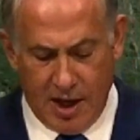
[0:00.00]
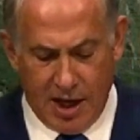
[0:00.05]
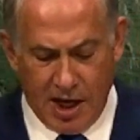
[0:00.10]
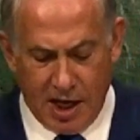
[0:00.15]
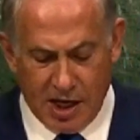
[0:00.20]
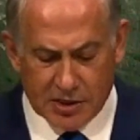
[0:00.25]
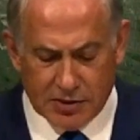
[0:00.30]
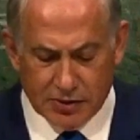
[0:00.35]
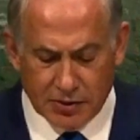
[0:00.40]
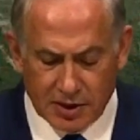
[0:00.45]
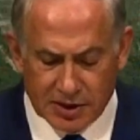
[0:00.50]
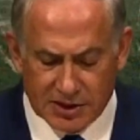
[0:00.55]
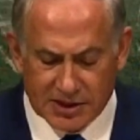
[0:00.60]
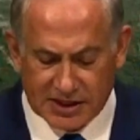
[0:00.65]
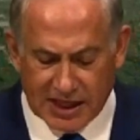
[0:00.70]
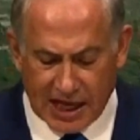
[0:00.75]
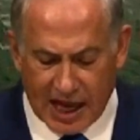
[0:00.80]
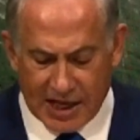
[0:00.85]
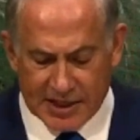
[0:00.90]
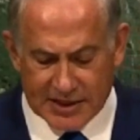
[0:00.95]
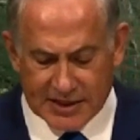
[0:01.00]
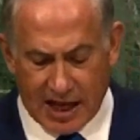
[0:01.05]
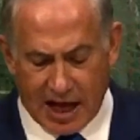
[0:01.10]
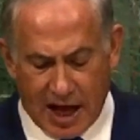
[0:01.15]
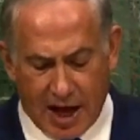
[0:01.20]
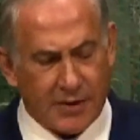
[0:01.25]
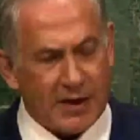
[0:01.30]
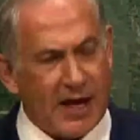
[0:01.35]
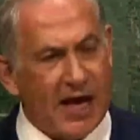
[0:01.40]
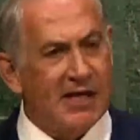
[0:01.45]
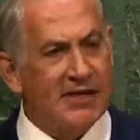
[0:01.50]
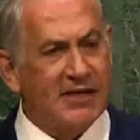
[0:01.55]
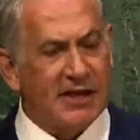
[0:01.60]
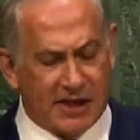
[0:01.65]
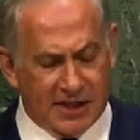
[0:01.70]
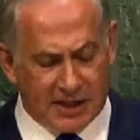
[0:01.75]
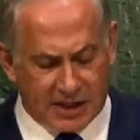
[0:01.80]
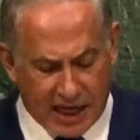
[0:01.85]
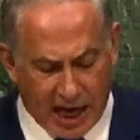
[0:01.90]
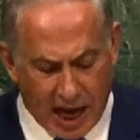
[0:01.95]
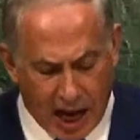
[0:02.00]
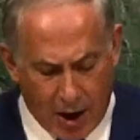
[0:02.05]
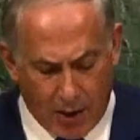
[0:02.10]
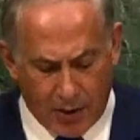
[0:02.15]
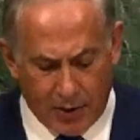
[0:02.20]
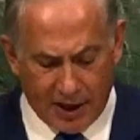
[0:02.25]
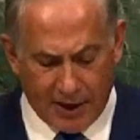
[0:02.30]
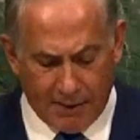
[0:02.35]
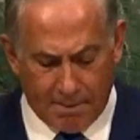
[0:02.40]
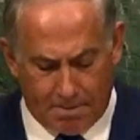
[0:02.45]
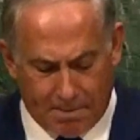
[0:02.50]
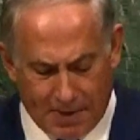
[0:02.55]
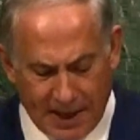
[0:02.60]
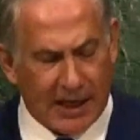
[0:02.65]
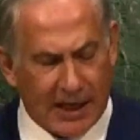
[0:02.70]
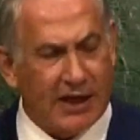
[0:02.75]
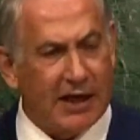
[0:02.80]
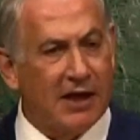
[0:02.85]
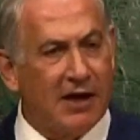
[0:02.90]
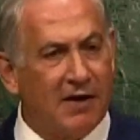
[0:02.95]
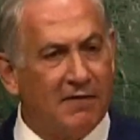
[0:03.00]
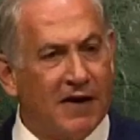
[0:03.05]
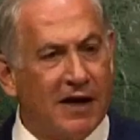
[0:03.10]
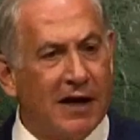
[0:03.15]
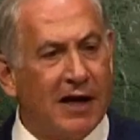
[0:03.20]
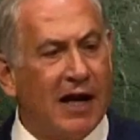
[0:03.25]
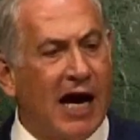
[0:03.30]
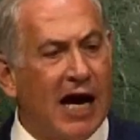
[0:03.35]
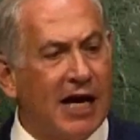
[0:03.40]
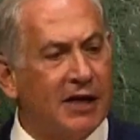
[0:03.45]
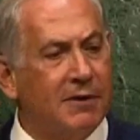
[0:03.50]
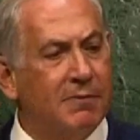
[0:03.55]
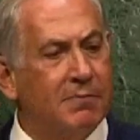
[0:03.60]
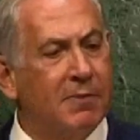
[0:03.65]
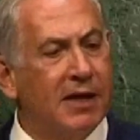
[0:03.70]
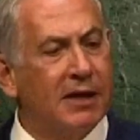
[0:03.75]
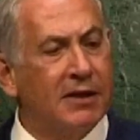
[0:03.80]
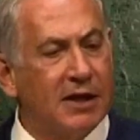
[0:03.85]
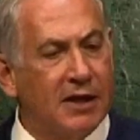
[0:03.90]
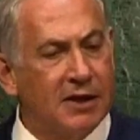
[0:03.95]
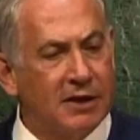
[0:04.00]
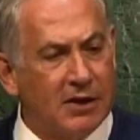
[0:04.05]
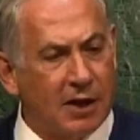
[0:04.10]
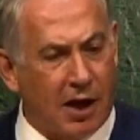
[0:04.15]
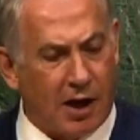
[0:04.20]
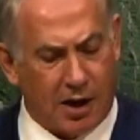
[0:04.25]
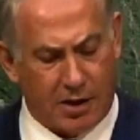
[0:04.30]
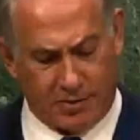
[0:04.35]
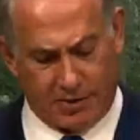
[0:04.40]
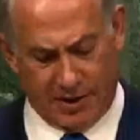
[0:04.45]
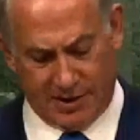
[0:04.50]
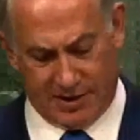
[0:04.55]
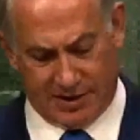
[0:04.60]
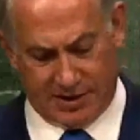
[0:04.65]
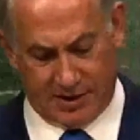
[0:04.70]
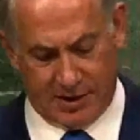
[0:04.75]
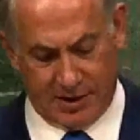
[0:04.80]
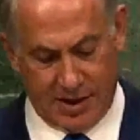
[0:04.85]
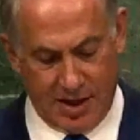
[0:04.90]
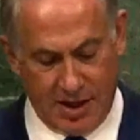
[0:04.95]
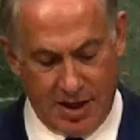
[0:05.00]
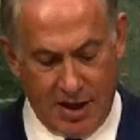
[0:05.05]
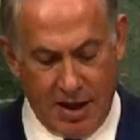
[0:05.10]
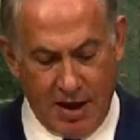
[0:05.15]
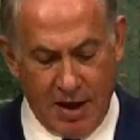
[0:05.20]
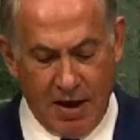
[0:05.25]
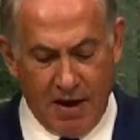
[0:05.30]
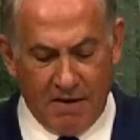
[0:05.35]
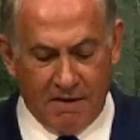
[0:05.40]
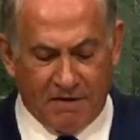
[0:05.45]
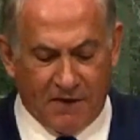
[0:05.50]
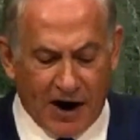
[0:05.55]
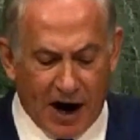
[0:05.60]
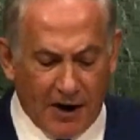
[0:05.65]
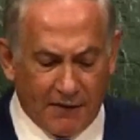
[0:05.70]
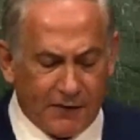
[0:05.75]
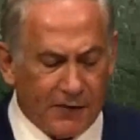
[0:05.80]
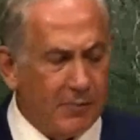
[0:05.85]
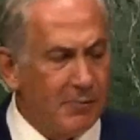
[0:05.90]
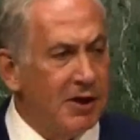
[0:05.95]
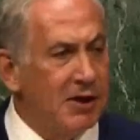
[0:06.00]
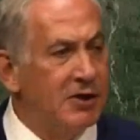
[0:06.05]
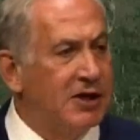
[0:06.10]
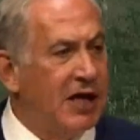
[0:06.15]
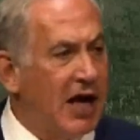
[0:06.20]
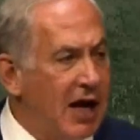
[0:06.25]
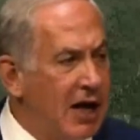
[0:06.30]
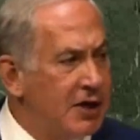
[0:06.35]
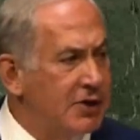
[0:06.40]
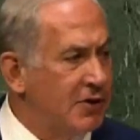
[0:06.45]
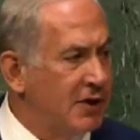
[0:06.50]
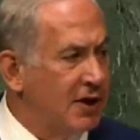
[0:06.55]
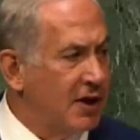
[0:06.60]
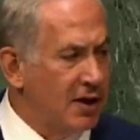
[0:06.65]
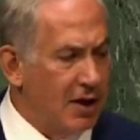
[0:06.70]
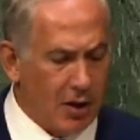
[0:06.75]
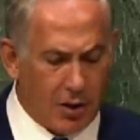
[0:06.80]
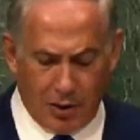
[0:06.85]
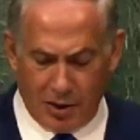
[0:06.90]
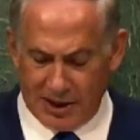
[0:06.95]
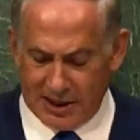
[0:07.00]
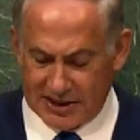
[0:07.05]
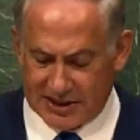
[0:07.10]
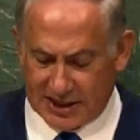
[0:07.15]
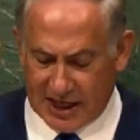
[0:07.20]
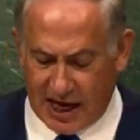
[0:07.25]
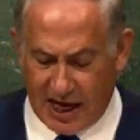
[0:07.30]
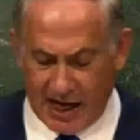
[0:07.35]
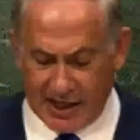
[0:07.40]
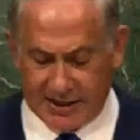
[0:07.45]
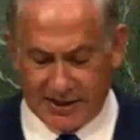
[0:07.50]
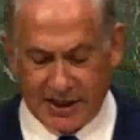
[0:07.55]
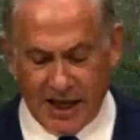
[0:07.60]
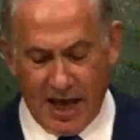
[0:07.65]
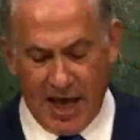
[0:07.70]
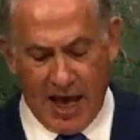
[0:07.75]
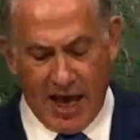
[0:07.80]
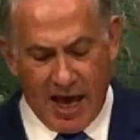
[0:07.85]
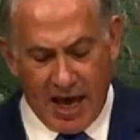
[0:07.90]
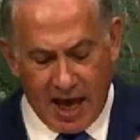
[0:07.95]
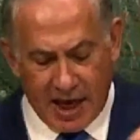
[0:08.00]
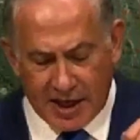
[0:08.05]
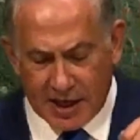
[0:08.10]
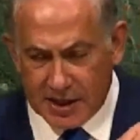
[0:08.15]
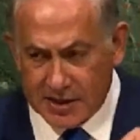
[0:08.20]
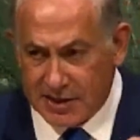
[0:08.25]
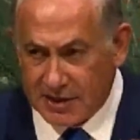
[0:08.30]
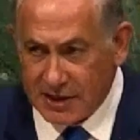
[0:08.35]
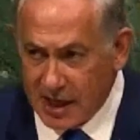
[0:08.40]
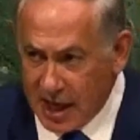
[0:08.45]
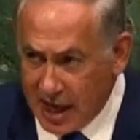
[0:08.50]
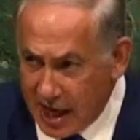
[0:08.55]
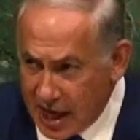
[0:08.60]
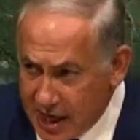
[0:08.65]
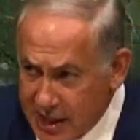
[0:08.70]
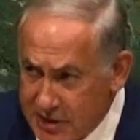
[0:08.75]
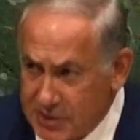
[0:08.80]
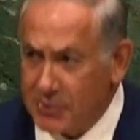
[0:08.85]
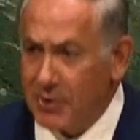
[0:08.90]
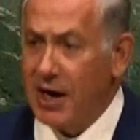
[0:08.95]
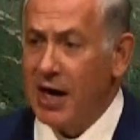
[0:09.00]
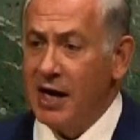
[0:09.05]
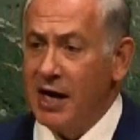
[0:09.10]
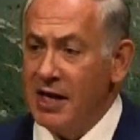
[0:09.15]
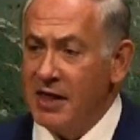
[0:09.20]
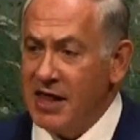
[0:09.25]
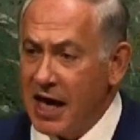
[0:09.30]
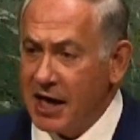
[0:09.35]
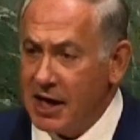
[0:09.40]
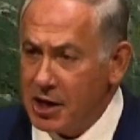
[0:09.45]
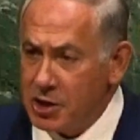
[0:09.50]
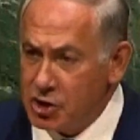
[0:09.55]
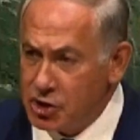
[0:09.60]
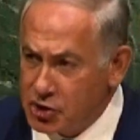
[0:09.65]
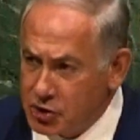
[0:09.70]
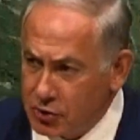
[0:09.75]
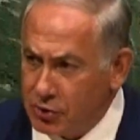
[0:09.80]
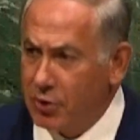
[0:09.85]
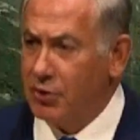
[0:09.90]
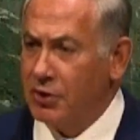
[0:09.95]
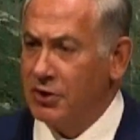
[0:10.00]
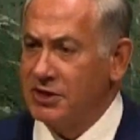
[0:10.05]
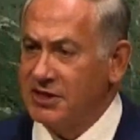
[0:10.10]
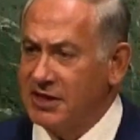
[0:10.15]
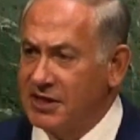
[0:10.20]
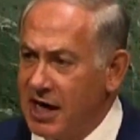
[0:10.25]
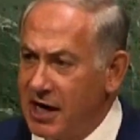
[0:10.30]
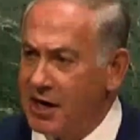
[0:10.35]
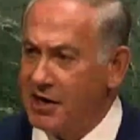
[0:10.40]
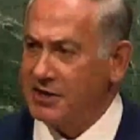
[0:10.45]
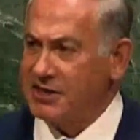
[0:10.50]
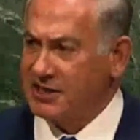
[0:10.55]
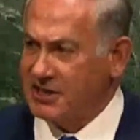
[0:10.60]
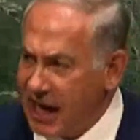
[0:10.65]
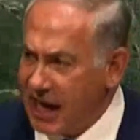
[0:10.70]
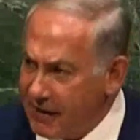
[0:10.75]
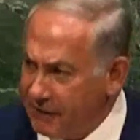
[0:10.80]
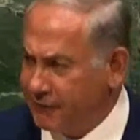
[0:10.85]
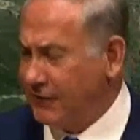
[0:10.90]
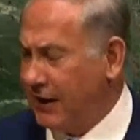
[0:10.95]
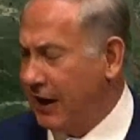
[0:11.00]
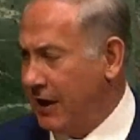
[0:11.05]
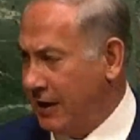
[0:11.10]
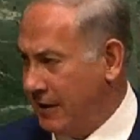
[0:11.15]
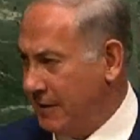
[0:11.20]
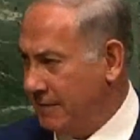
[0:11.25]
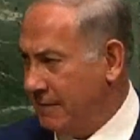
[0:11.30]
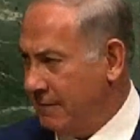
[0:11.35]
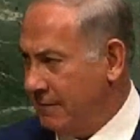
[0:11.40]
Israel stands out as a towering beacon of enlightenment and tolerance. Far from endangering the holy sites, it is Israel that ensures their safety.